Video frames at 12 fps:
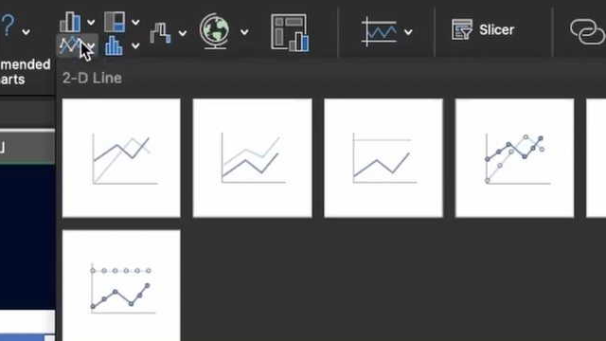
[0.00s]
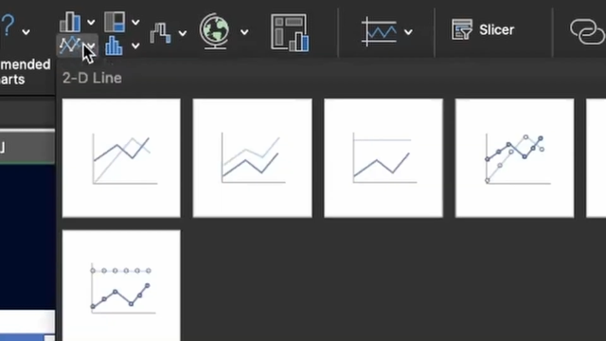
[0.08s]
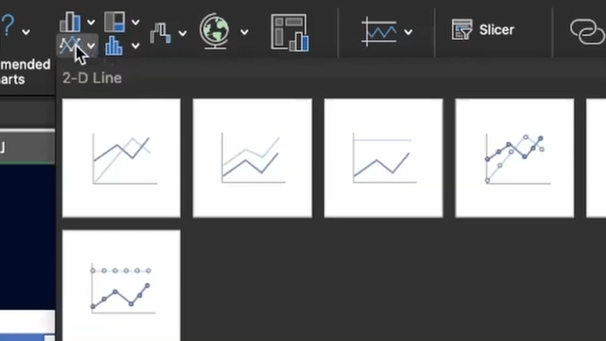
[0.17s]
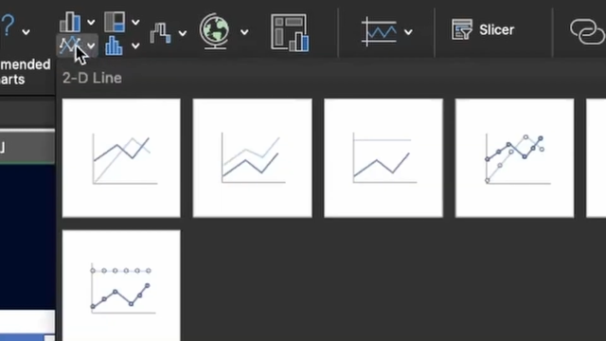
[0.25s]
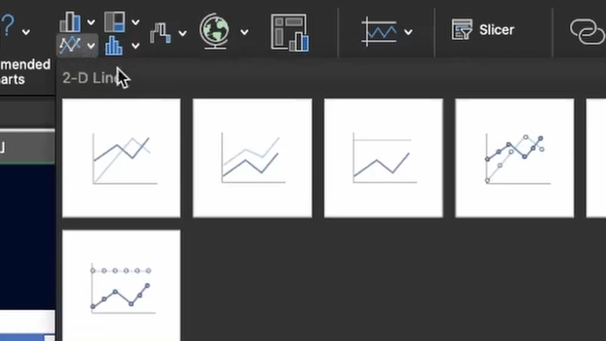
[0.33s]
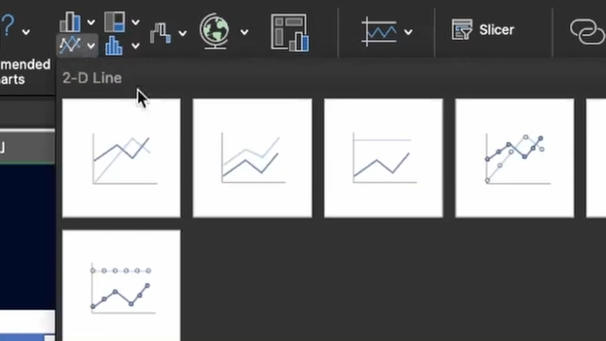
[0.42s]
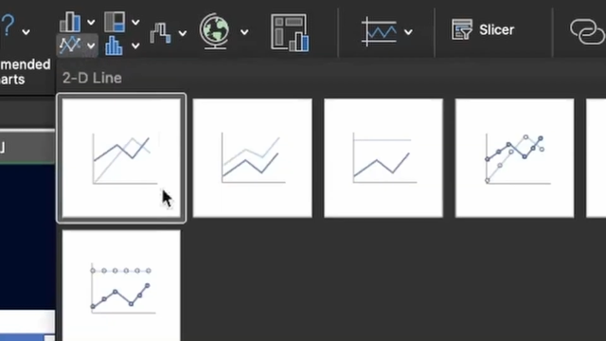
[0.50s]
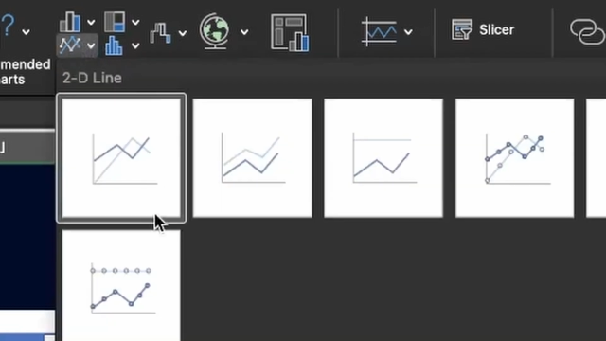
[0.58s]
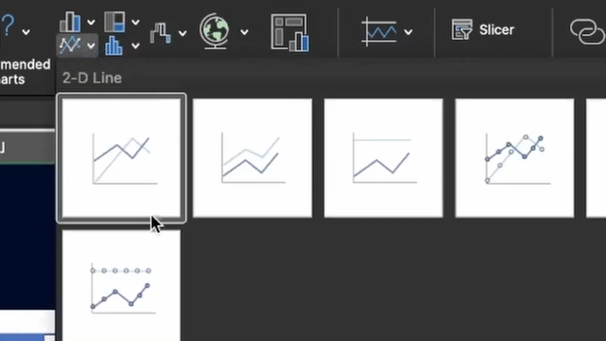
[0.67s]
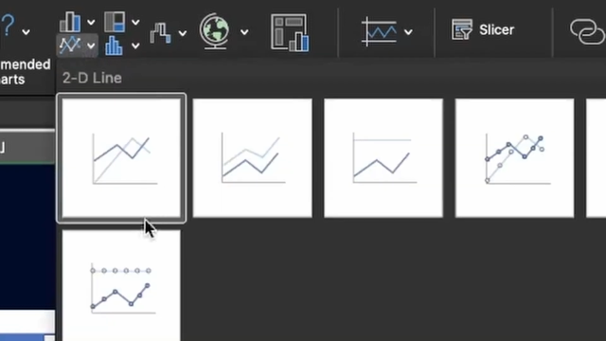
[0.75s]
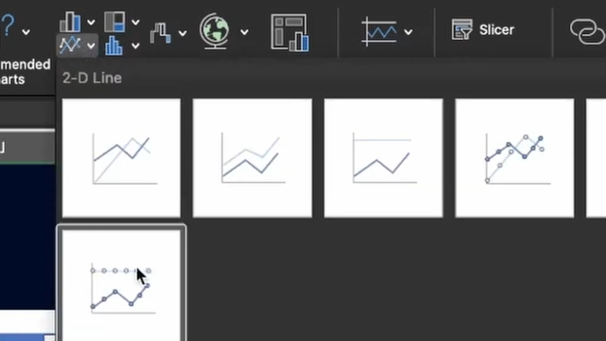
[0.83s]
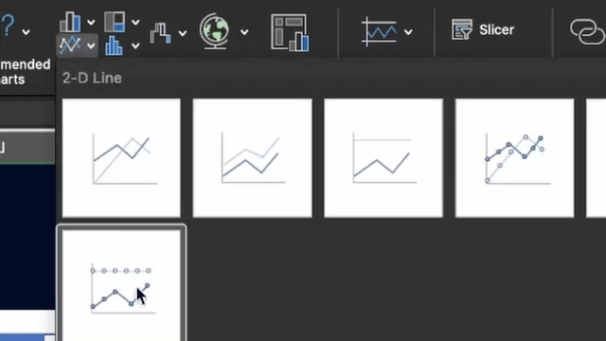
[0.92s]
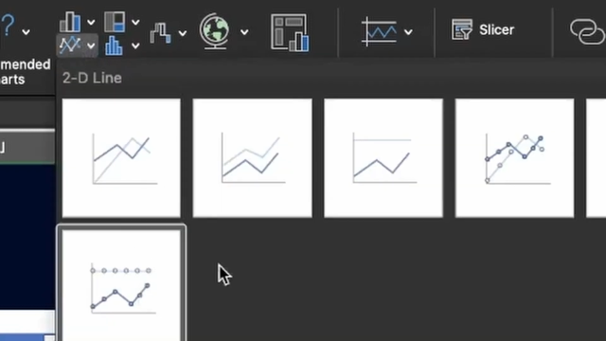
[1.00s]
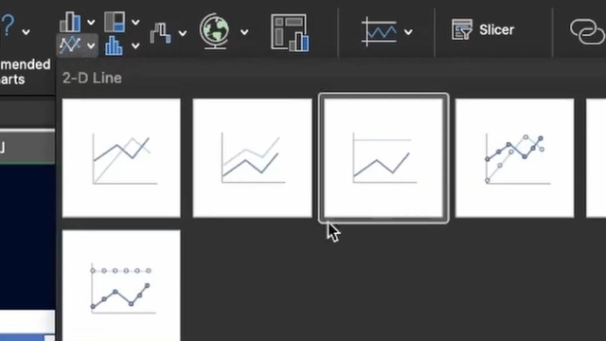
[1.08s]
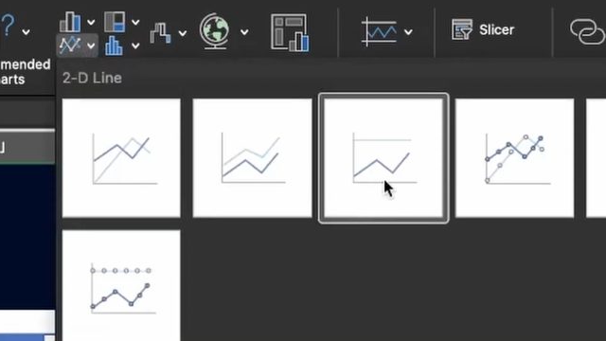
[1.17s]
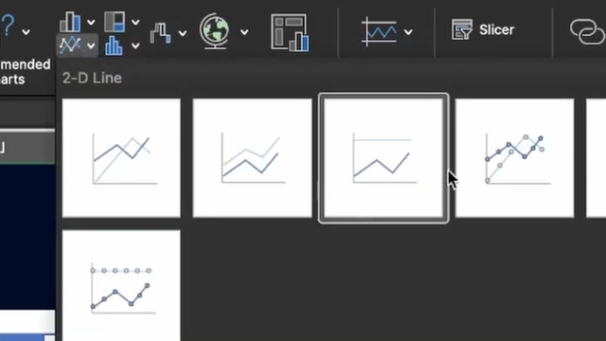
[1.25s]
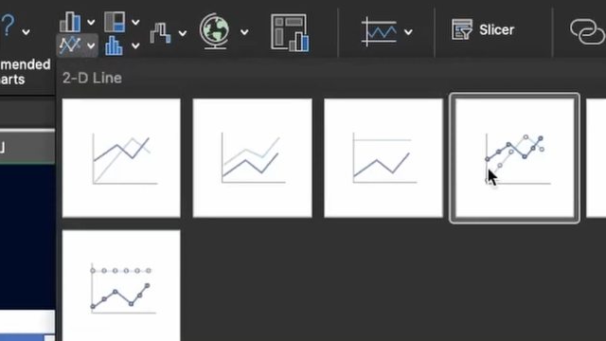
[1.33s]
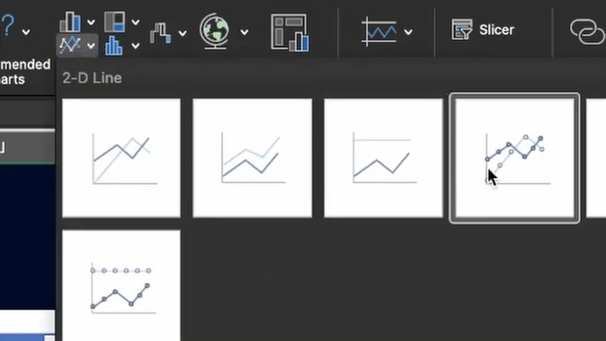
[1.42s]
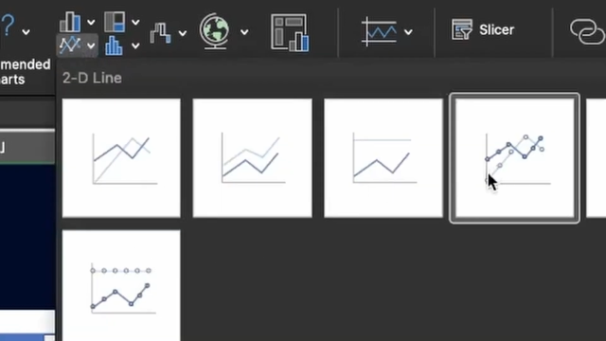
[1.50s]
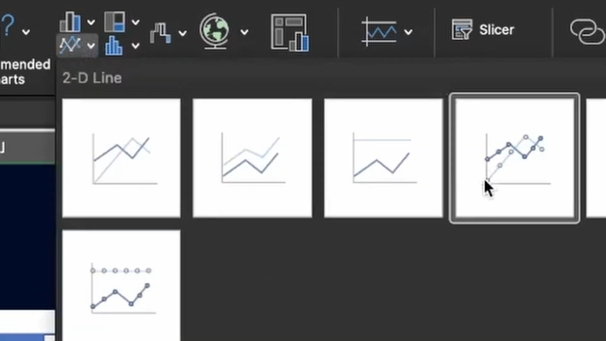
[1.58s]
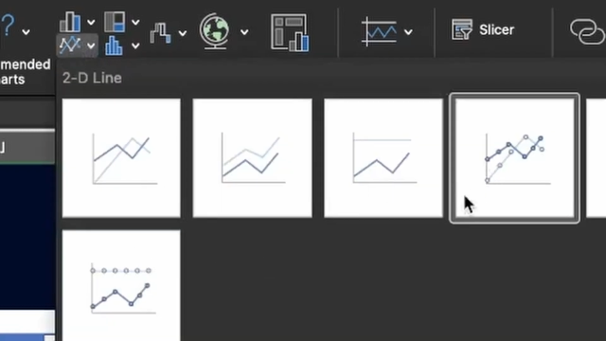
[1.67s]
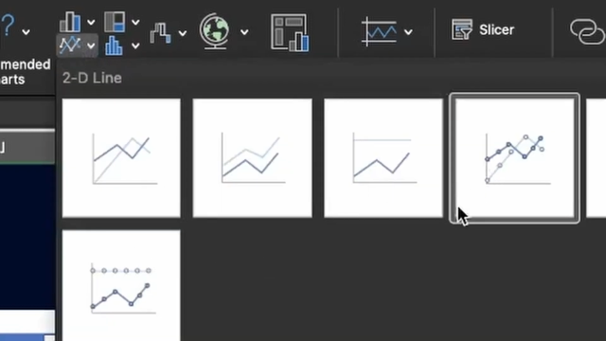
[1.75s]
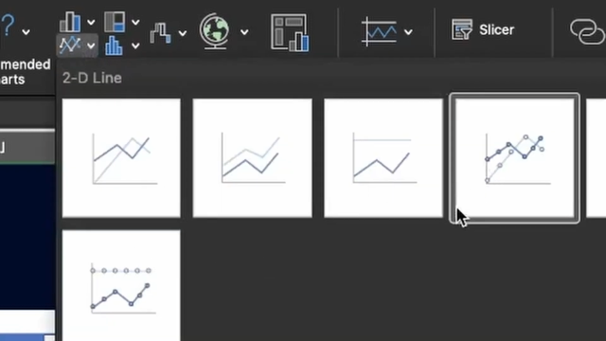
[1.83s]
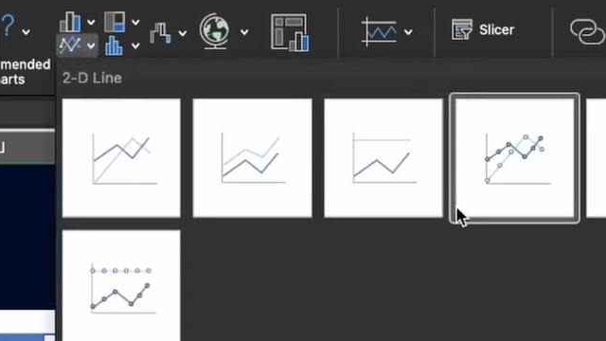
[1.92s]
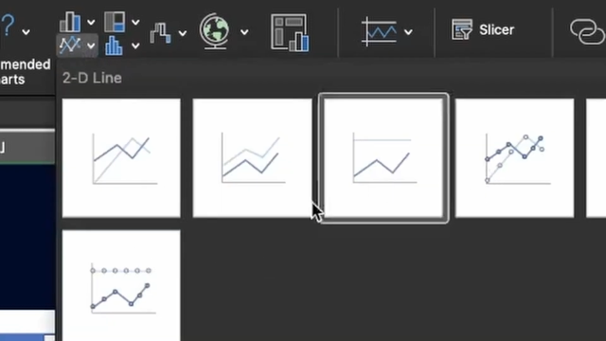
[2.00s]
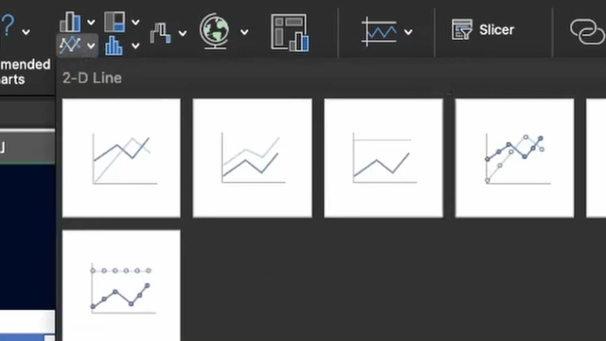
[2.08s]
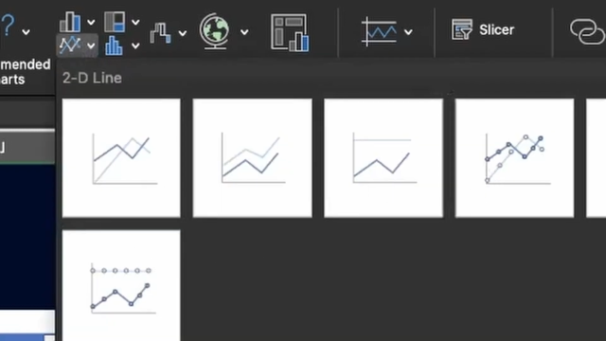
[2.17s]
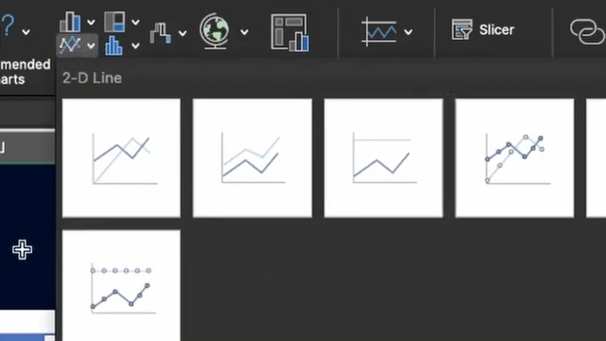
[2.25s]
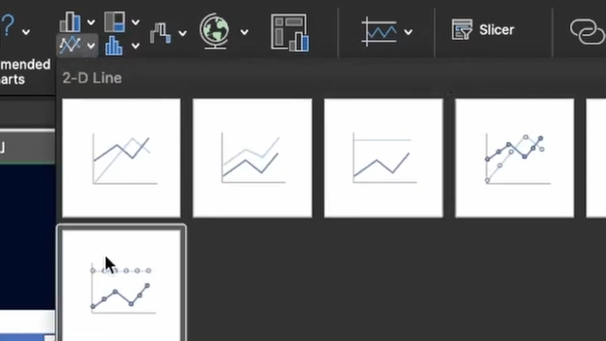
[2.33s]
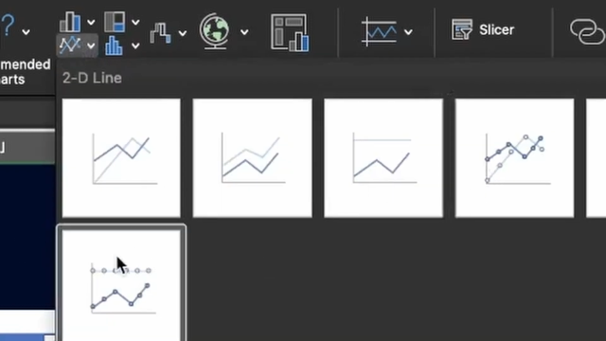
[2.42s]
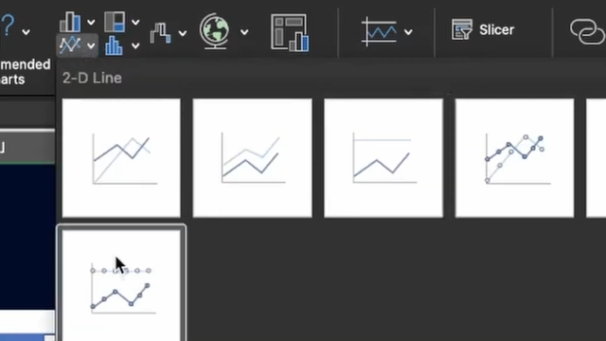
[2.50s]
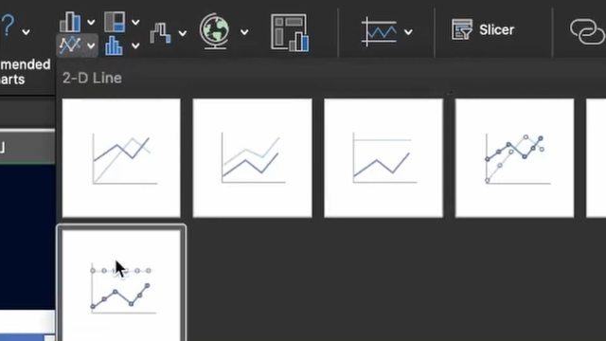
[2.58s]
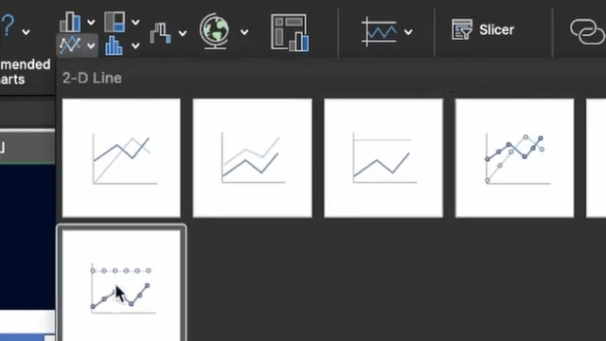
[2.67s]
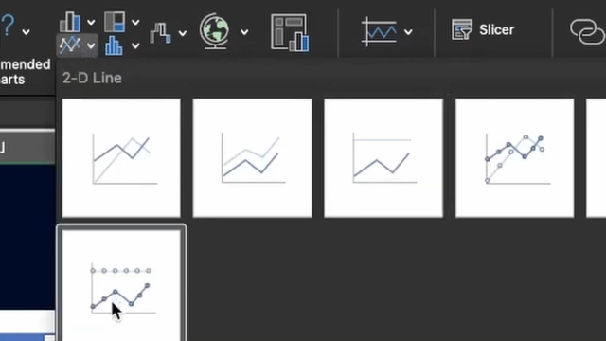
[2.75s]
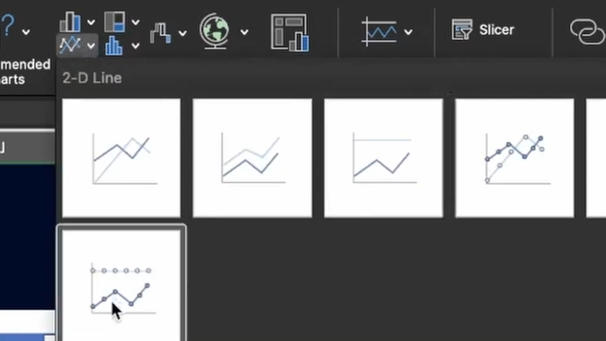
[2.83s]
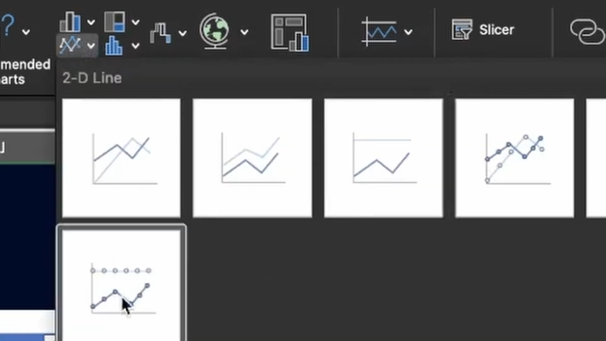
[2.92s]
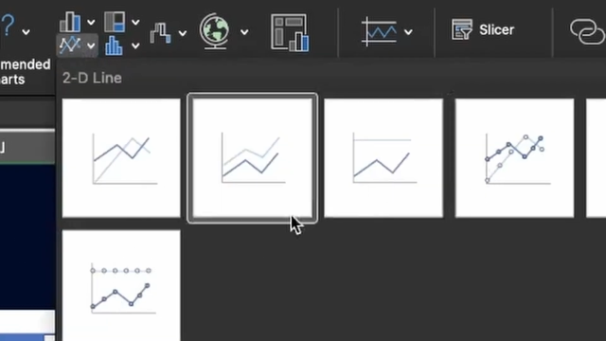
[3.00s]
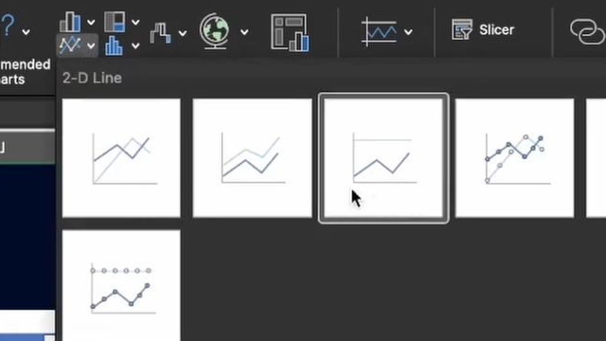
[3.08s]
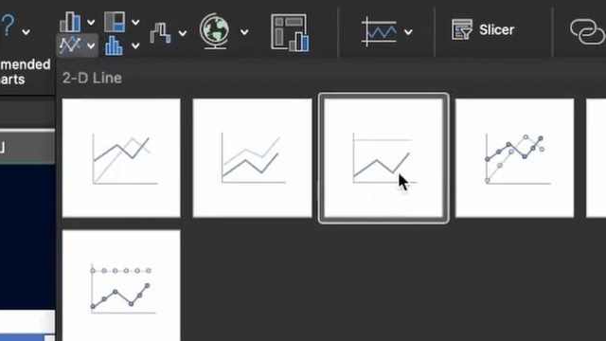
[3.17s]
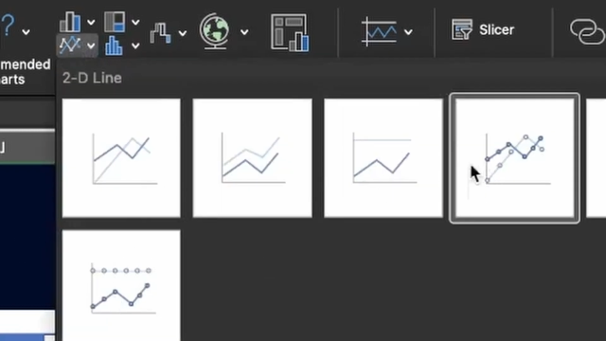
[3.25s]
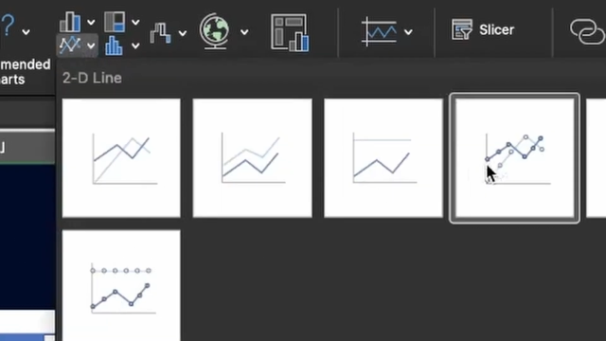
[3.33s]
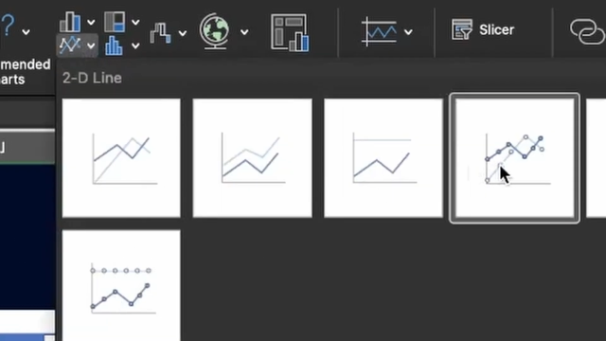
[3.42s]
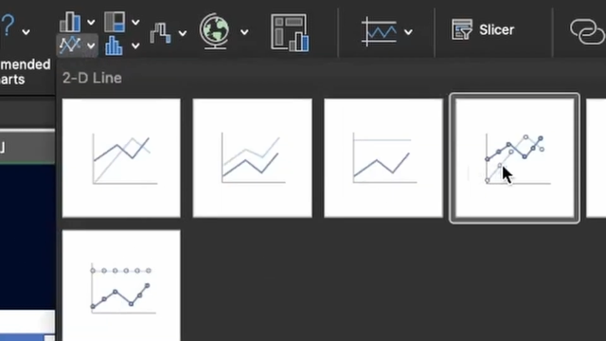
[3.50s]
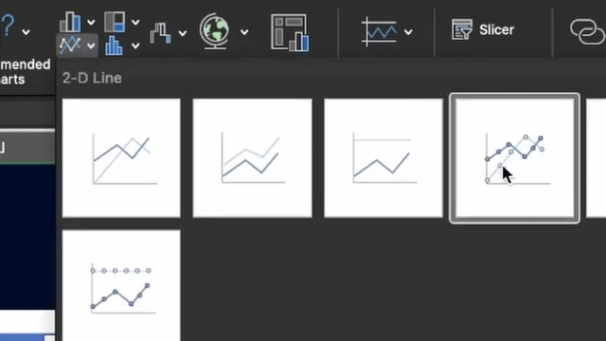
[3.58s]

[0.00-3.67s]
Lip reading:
No face is visible, so there are no lips to read.